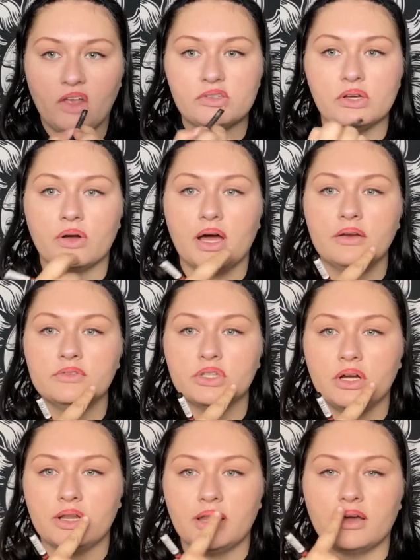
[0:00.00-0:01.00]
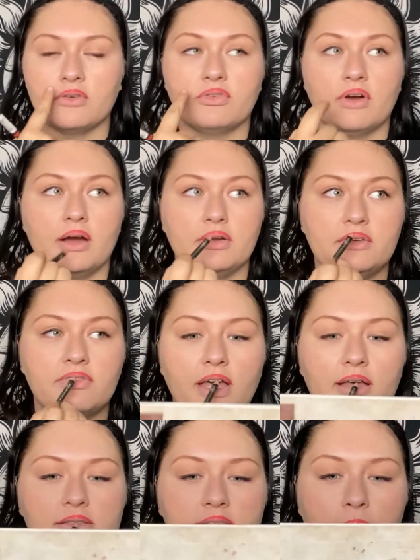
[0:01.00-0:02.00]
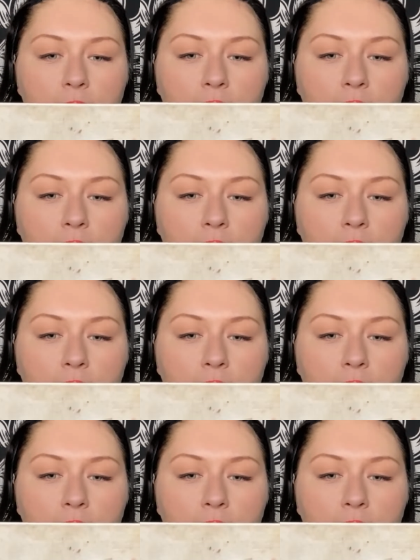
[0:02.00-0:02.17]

So kind of drawing like a frowny face.